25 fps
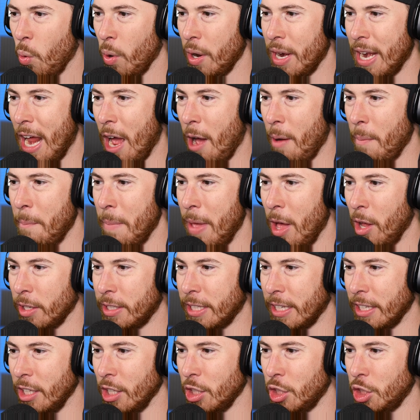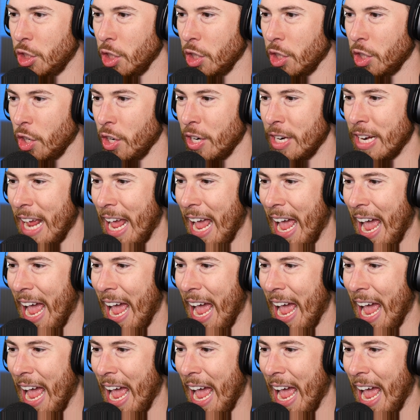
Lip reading: We're now melting the sugar and